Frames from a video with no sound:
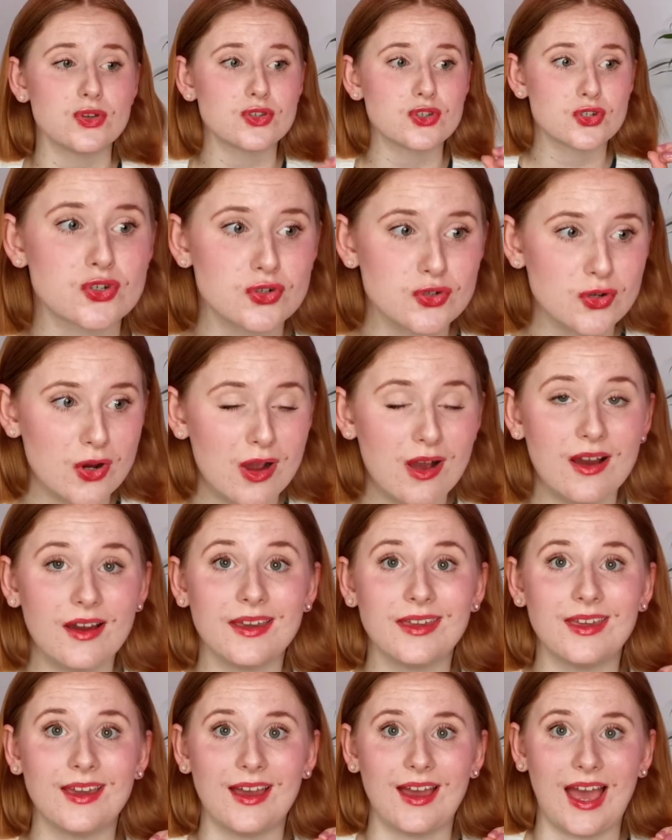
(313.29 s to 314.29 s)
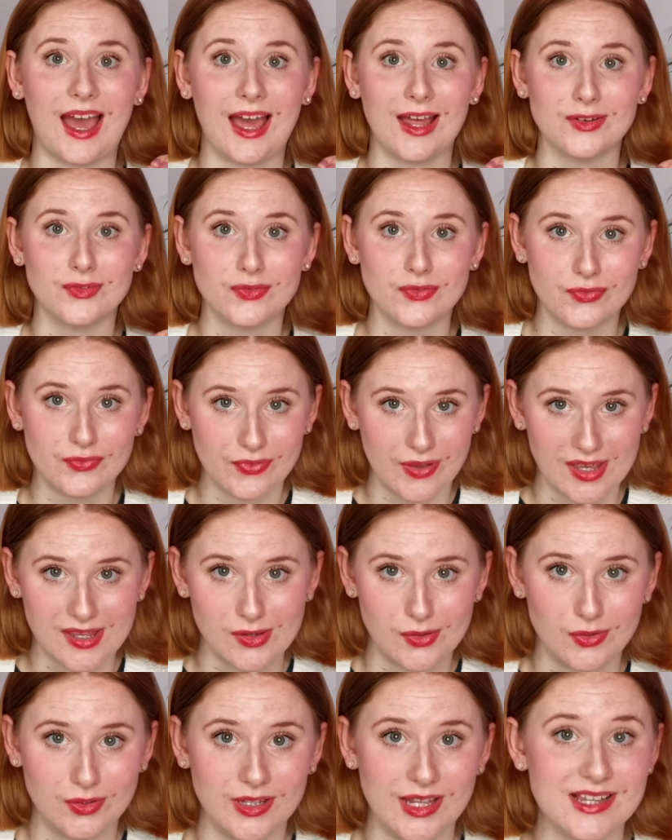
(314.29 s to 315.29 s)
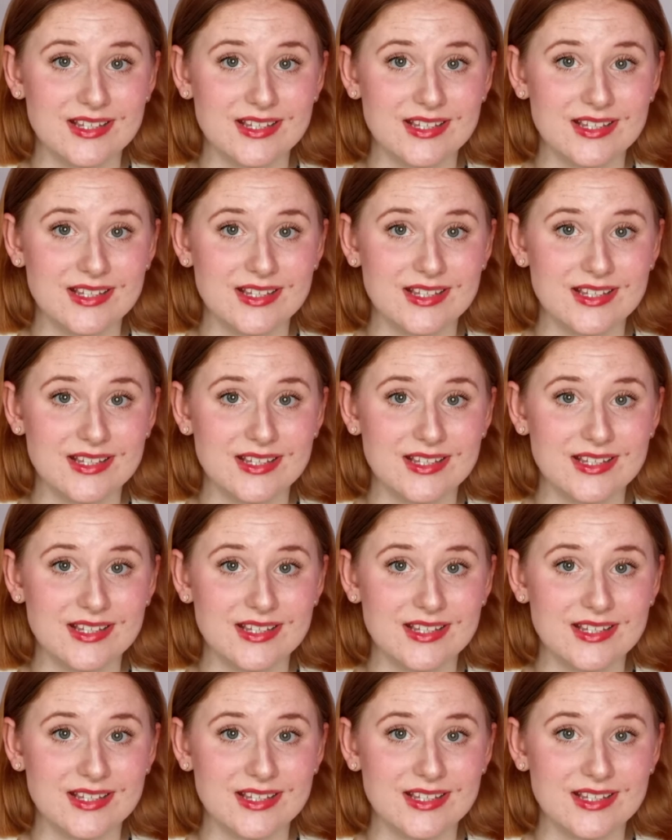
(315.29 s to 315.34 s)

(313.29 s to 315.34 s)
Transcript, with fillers: try and fail.